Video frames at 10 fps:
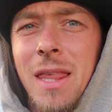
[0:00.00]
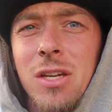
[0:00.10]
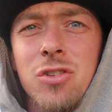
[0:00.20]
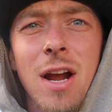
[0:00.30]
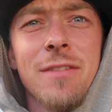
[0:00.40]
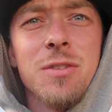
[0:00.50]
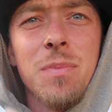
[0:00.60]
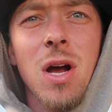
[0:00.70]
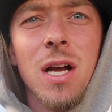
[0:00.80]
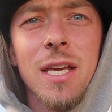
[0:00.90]
drive
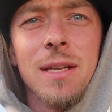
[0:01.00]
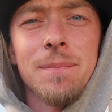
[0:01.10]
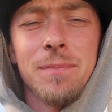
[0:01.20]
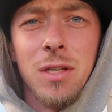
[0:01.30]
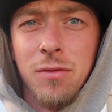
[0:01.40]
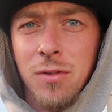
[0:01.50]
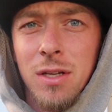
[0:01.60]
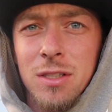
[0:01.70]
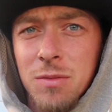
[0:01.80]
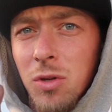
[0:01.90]
sprocket, your
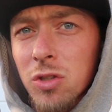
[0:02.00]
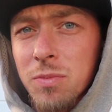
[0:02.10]
front small